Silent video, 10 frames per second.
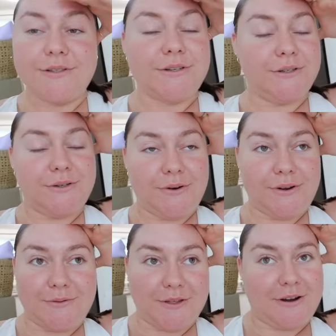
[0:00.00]
was so
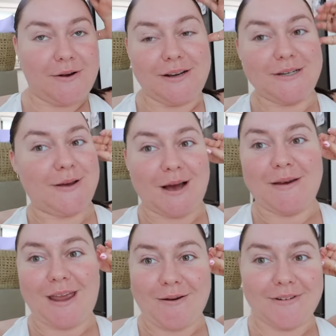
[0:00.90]
torn on whether I wanted to pick up
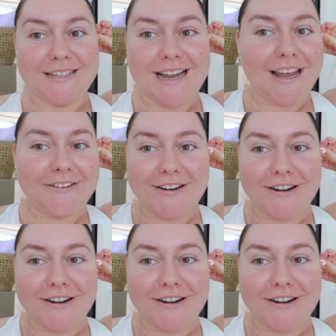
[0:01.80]
my camera today or